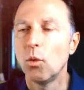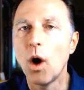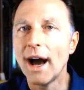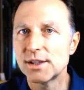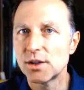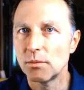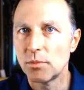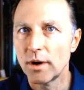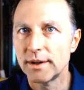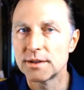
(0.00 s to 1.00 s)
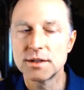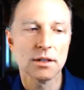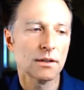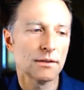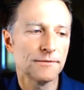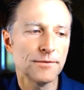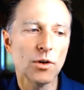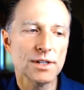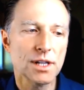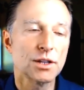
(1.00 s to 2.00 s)
why it's so important to
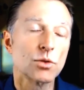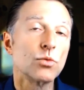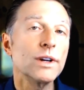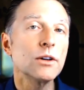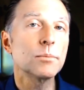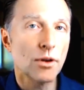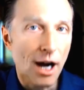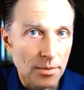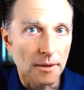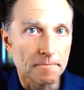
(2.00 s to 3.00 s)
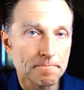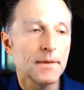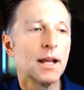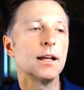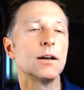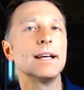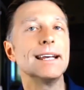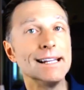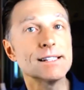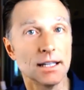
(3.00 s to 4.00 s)
focus on the real problem,
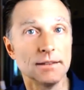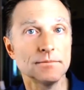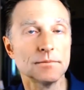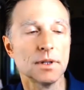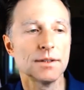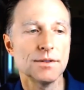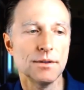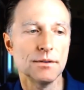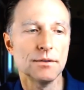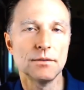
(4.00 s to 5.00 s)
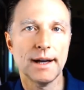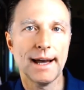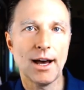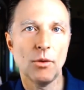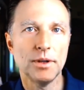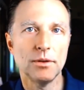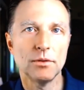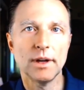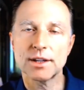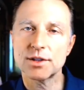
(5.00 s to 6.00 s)
insulin, to help you
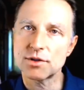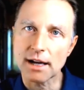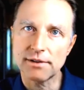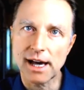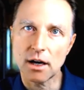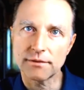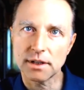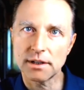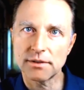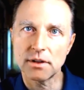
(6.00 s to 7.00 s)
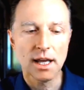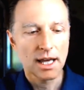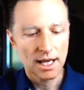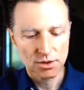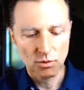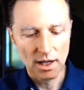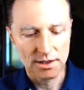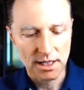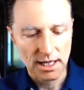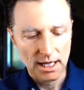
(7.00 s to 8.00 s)
extract fat off the liver, as well
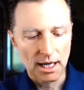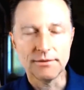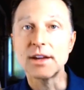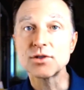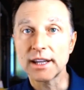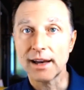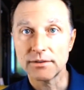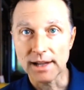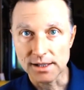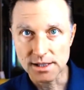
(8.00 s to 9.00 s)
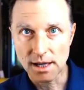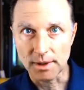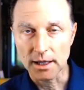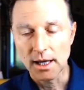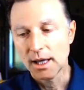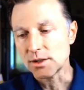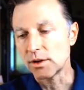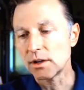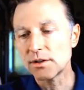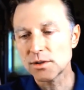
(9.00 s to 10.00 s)
as eventually have a flat stomach. So
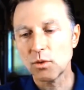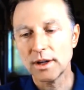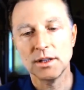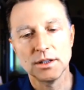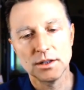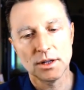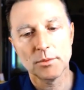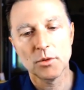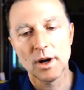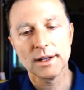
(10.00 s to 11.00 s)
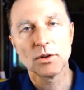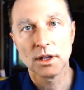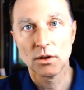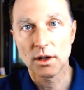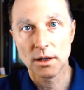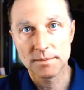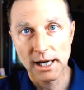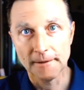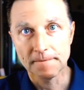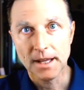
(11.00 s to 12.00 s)
here's what you need to do. Number one, go on a low carb
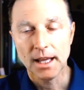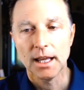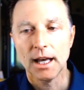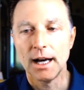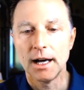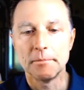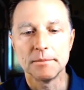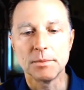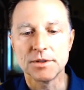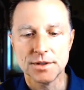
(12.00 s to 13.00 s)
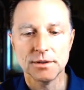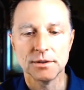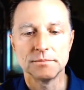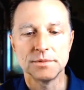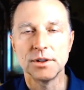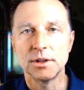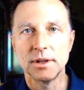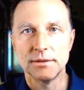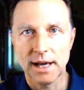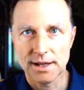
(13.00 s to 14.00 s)
diet. Um, number two, do
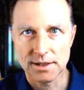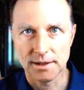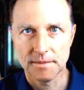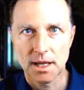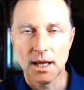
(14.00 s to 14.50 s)
intermittent fasting.